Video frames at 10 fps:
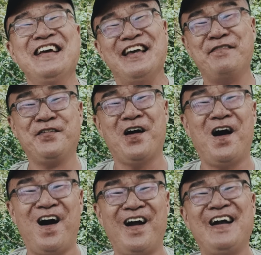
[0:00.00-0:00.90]
If you
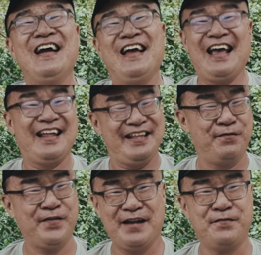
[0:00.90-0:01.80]
are an
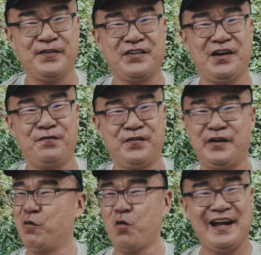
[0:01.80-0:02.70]
event
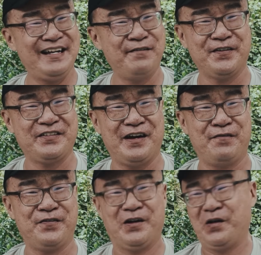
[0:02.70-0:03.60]
photographer, wedding
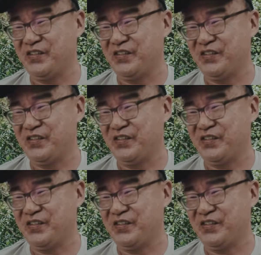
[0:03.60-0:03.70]
photographer, or